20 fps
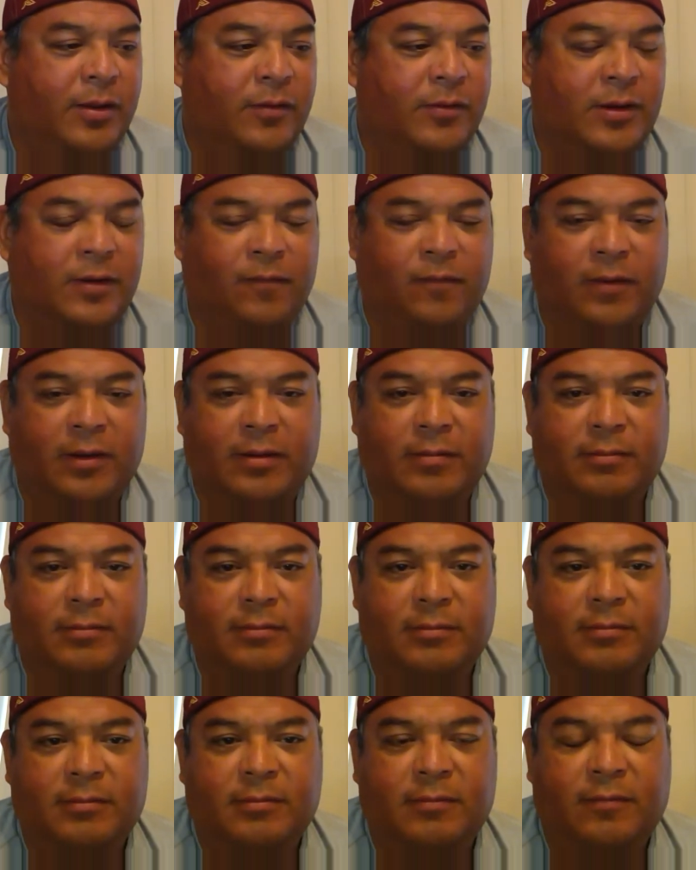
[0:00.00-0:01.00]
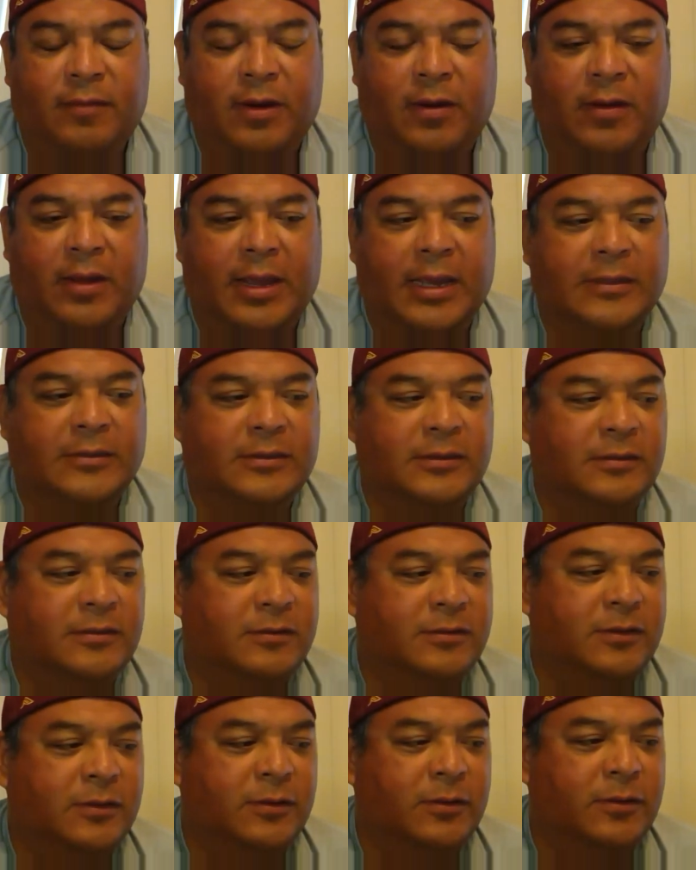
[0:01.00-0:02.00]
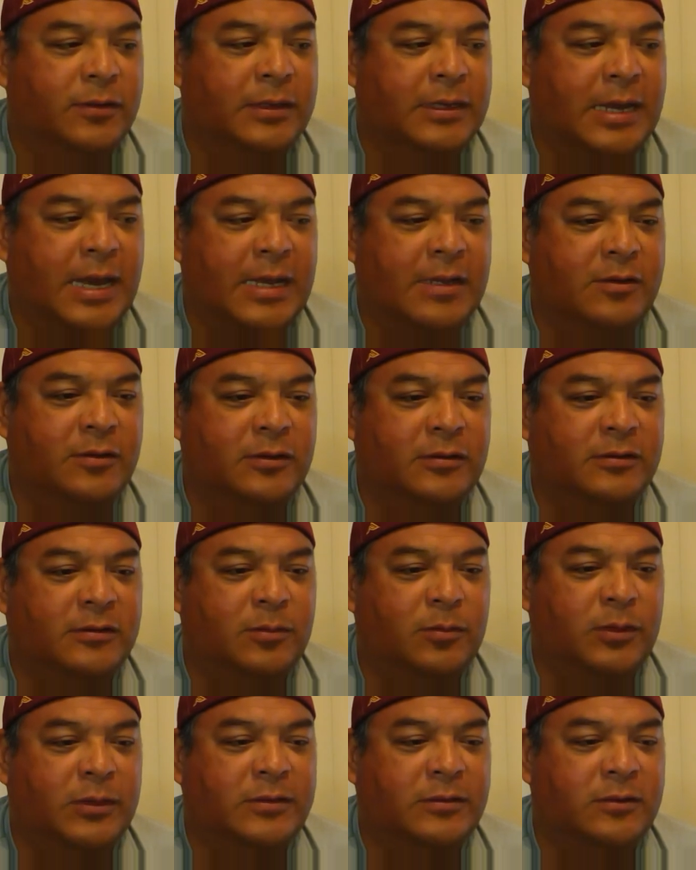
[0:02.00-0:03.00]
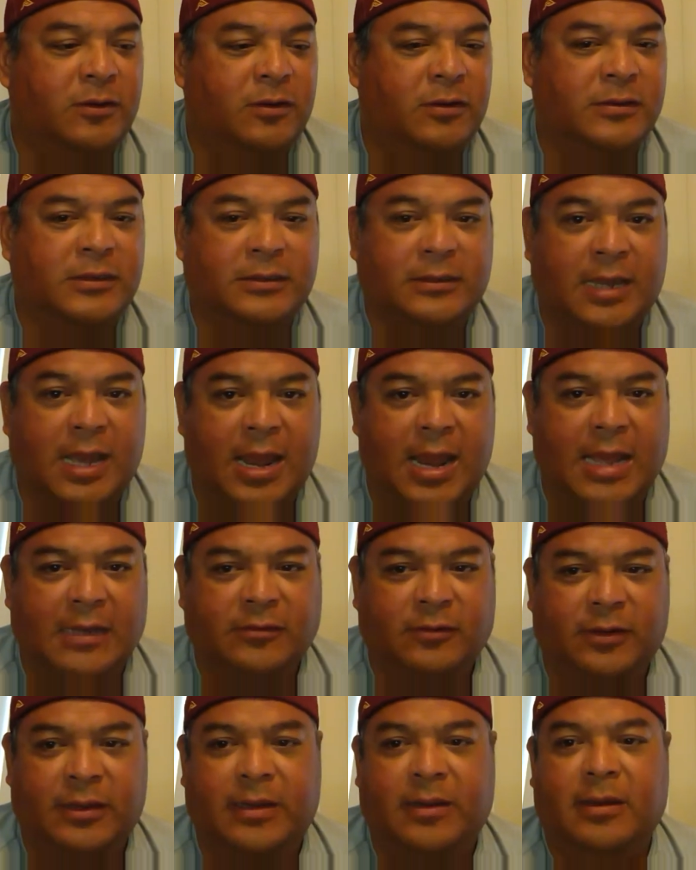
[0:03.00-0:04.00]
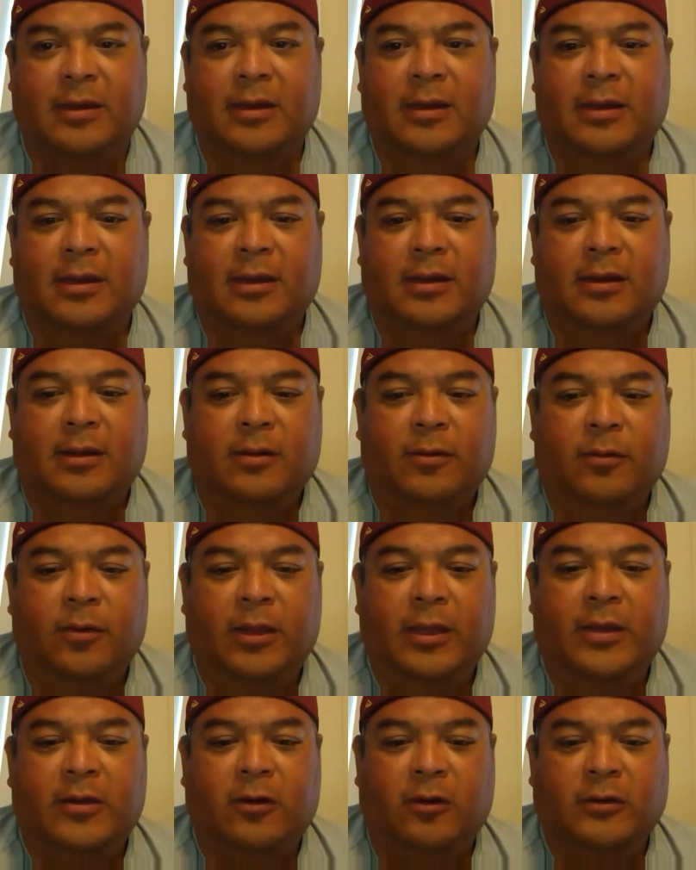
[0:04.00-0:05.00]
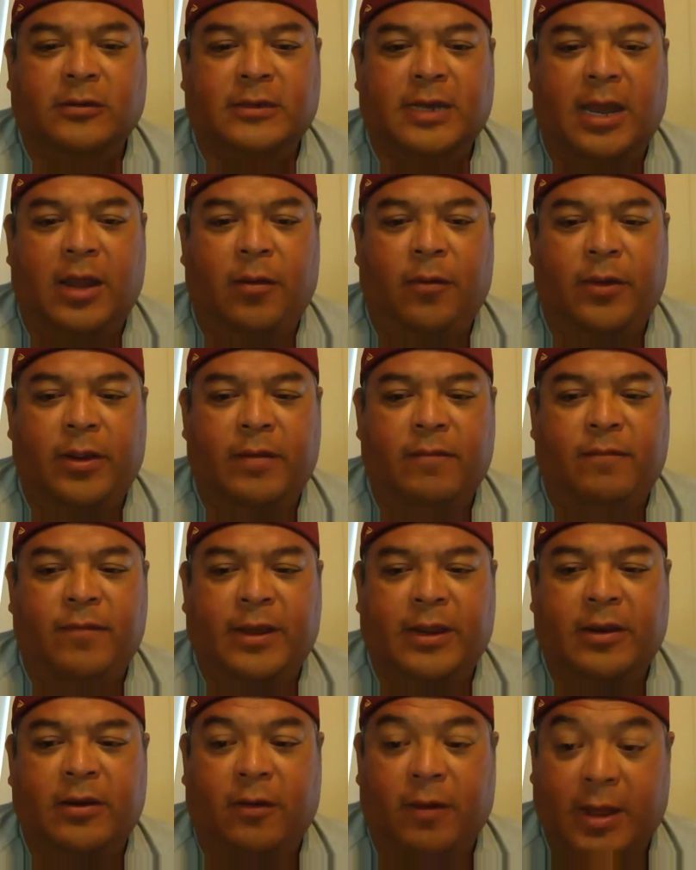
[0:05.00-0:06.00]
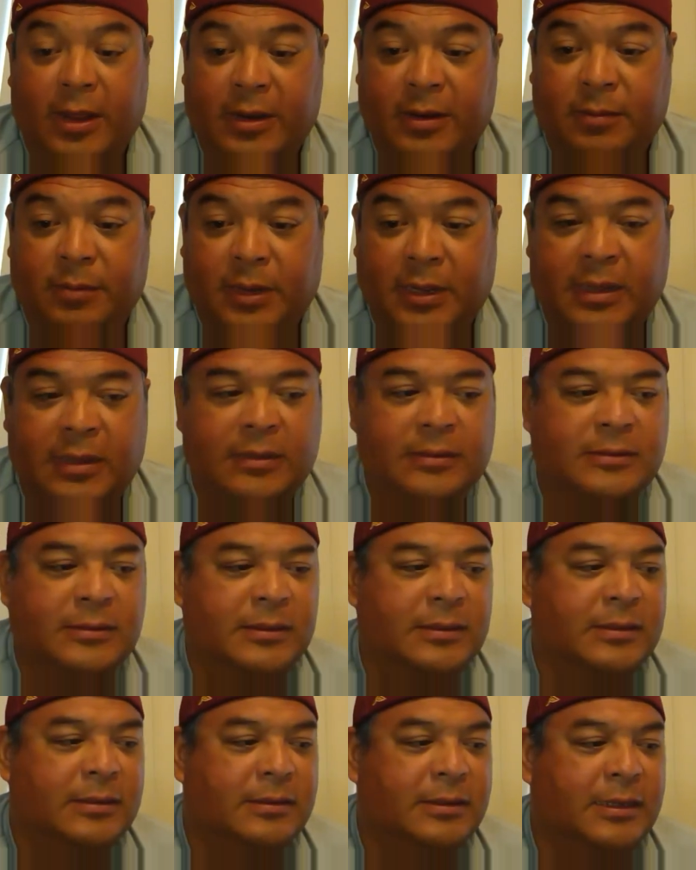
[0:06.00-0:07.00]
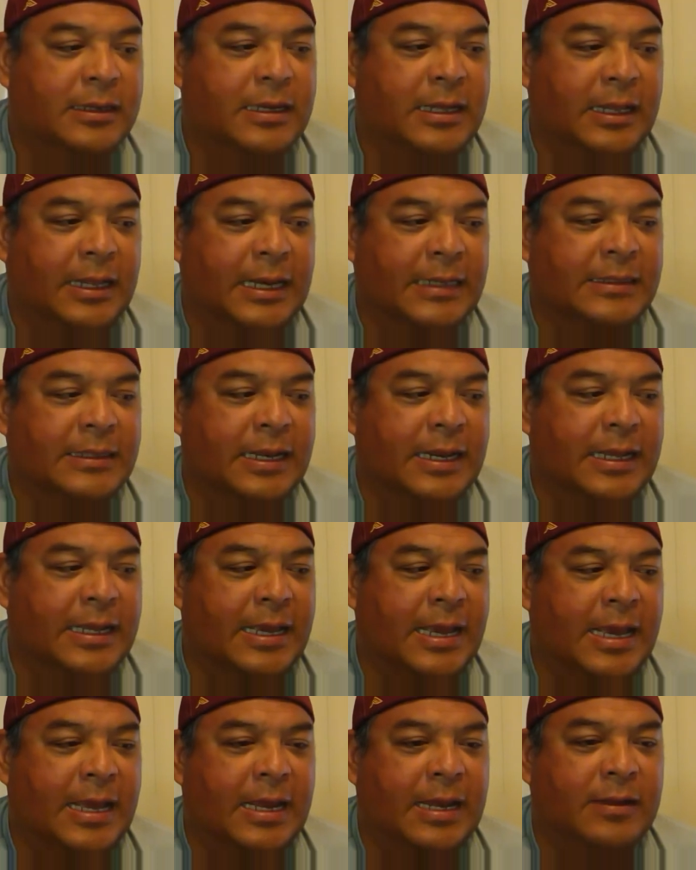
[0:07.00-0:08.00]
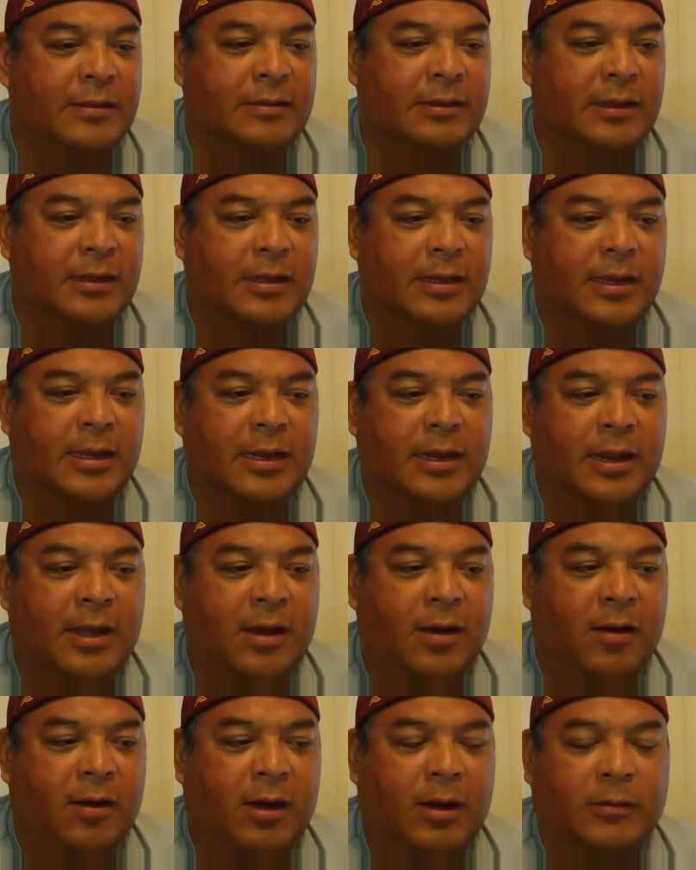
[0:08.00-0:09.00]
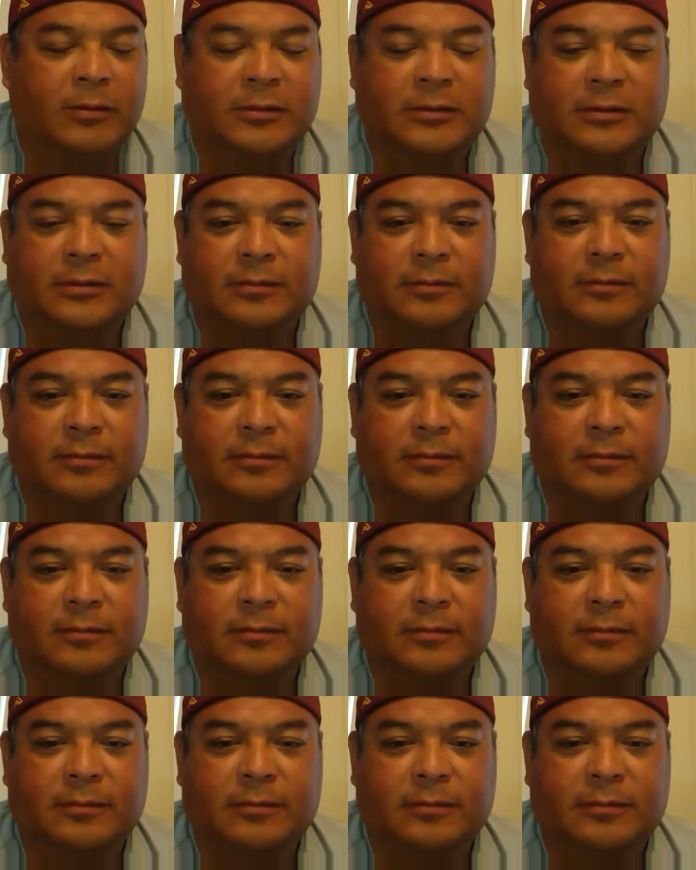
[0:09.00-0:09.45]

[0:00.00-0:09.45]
different variations to, and kind of doing some research. It's kind of actually really cool. It's kind of reinvigorated me into collecting again. And, I was